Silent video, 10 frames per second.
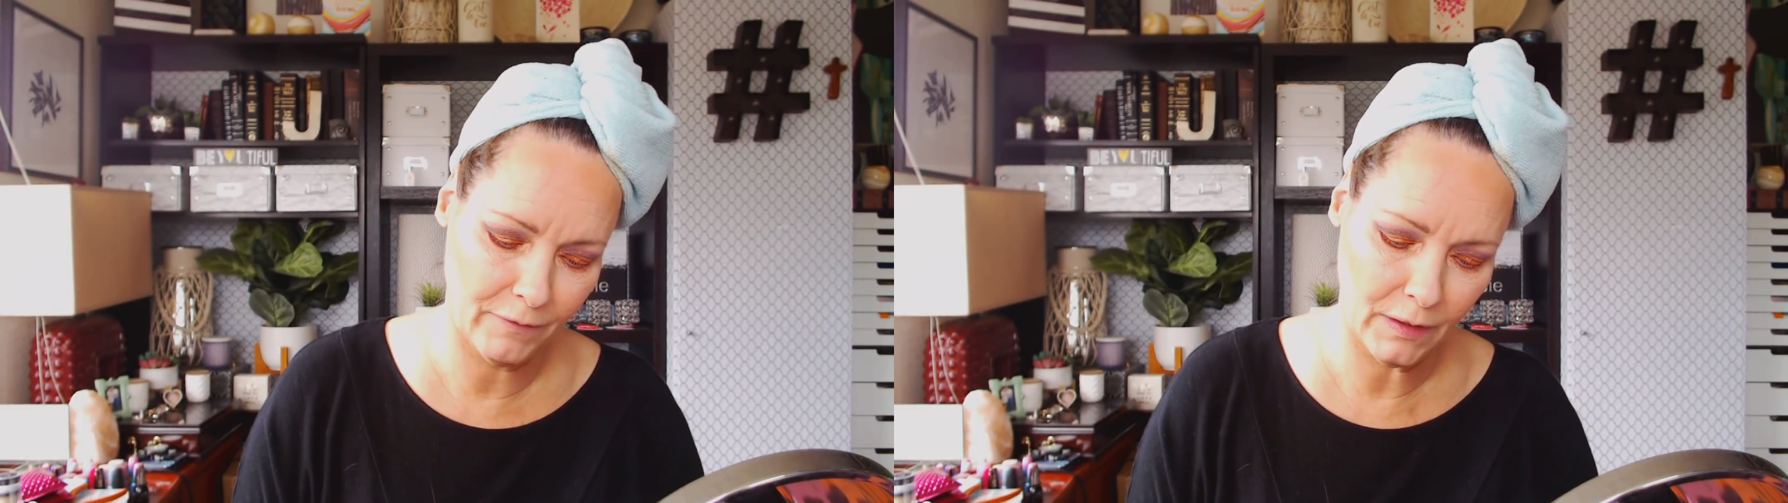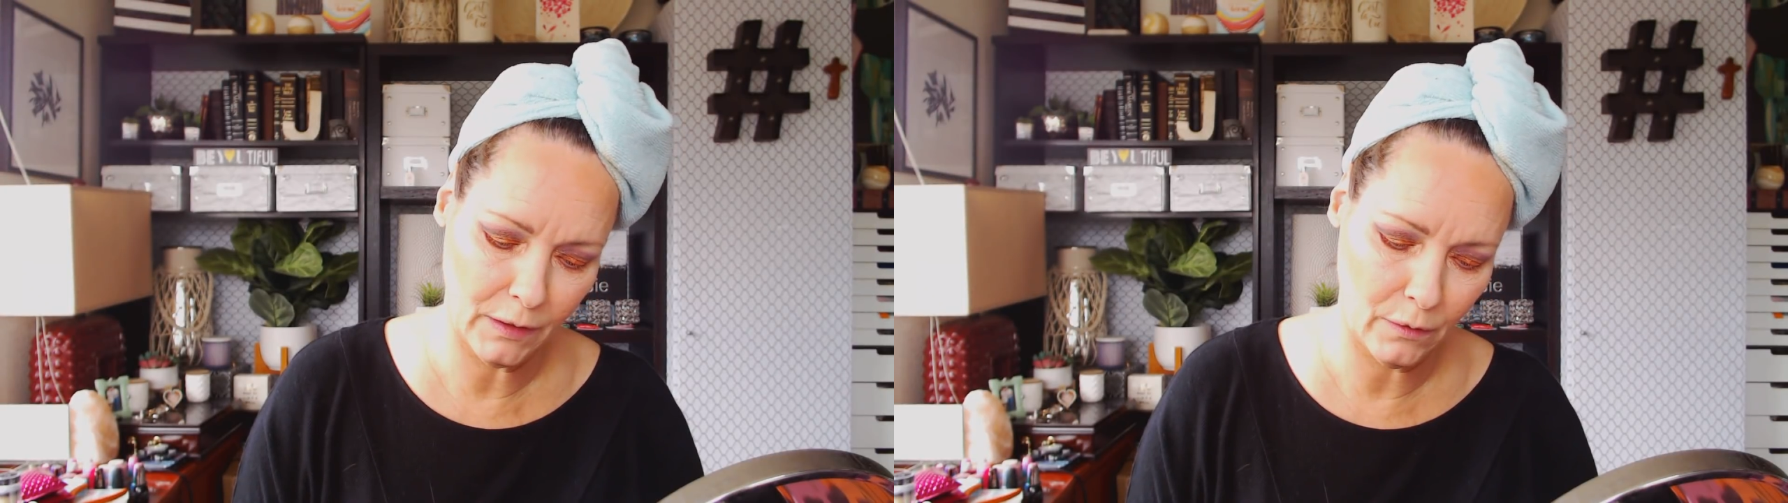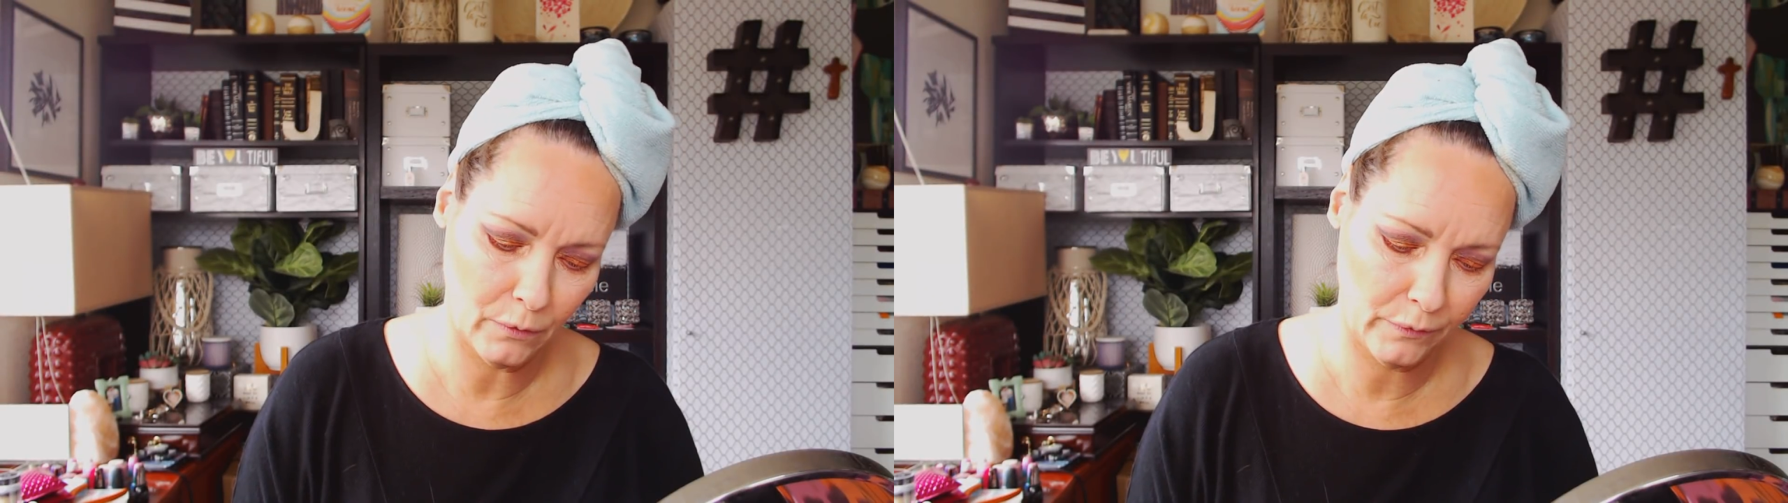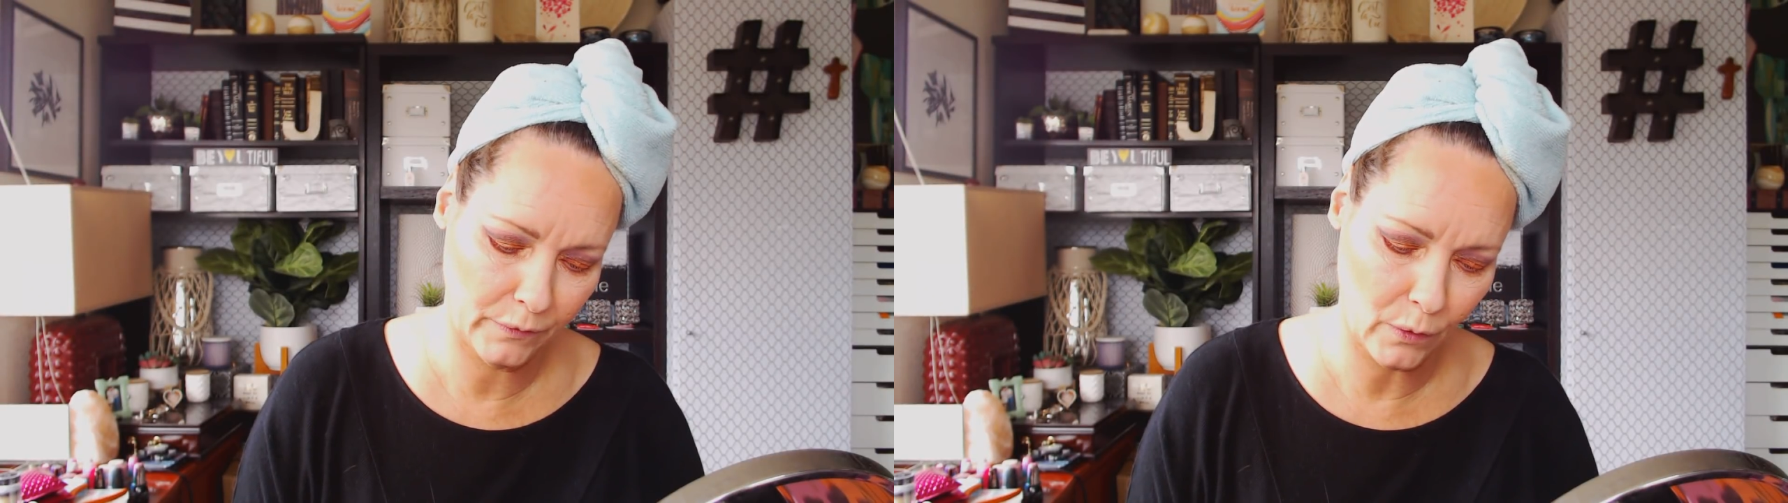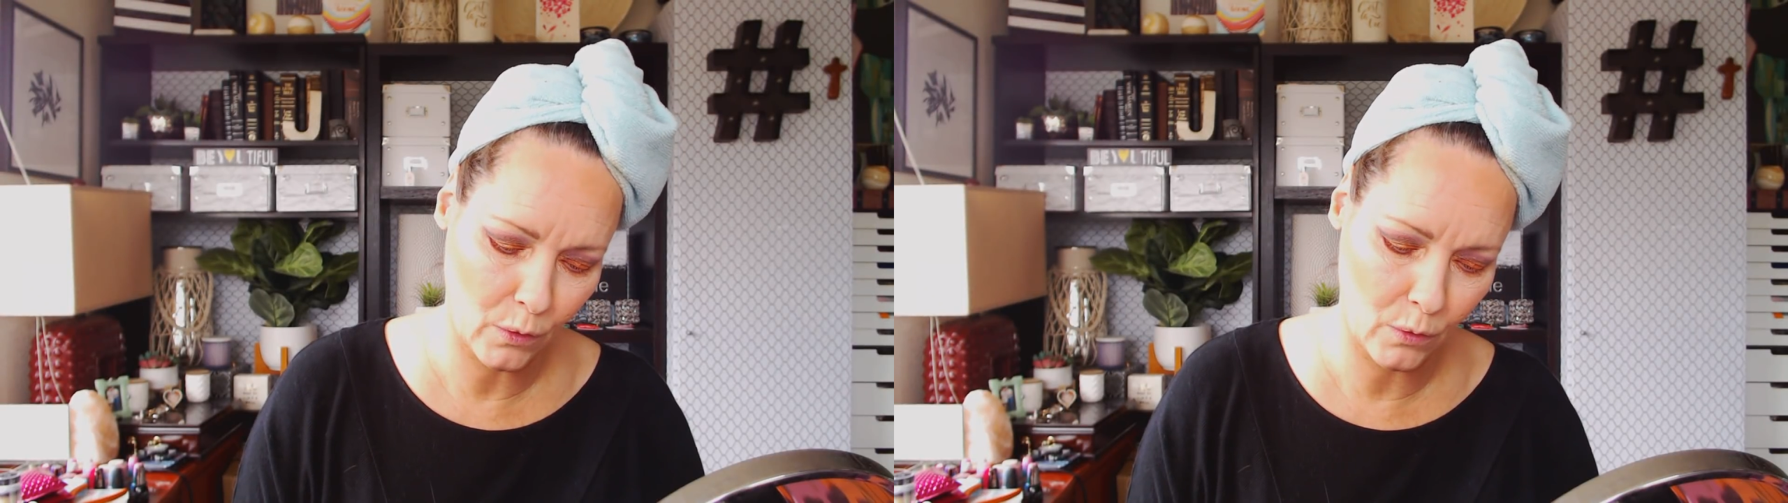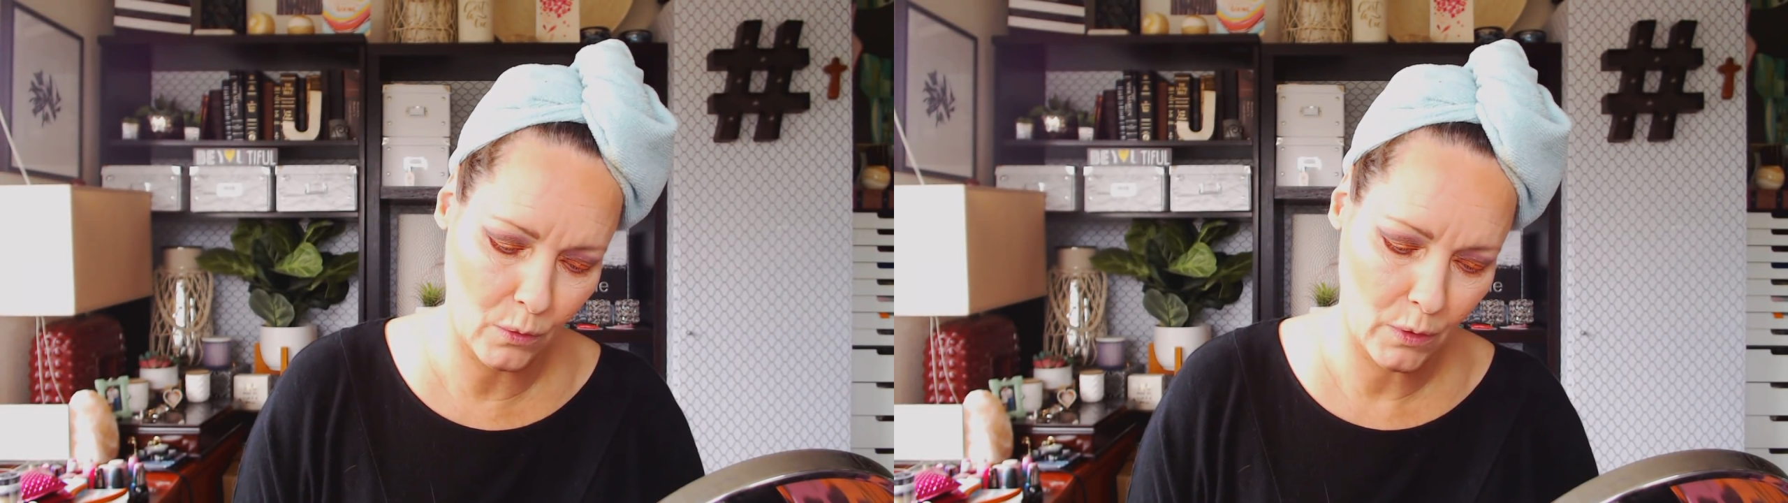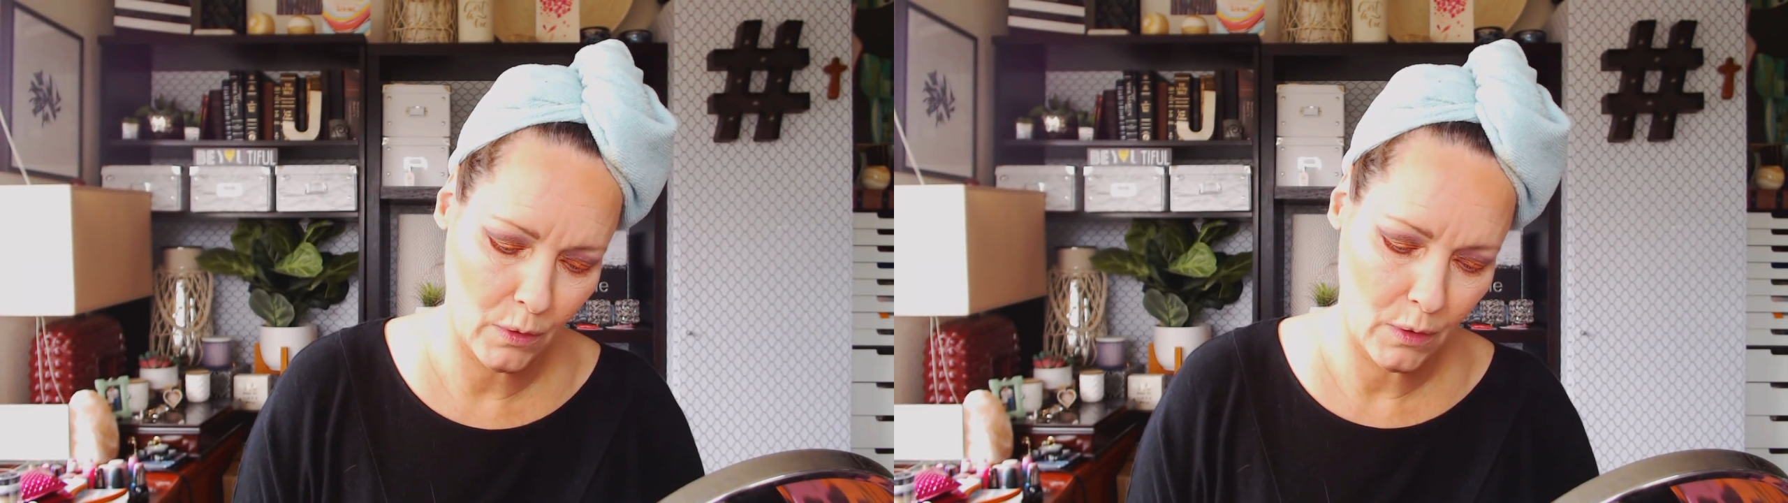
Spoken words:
videos, so